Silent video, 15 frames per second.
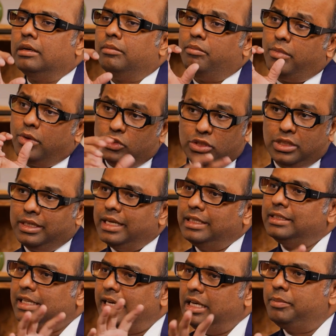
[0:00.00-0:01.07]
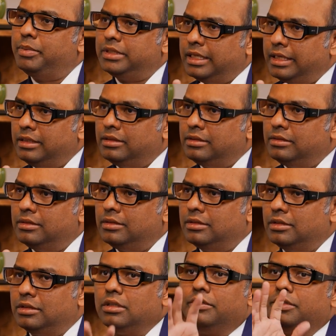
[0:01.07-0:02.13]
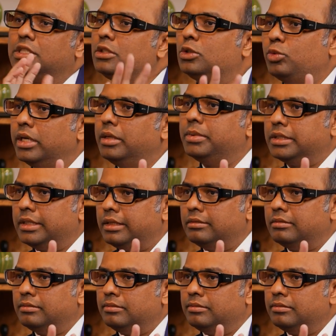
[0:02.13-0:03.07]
Merchandise is 80%, services is 20%.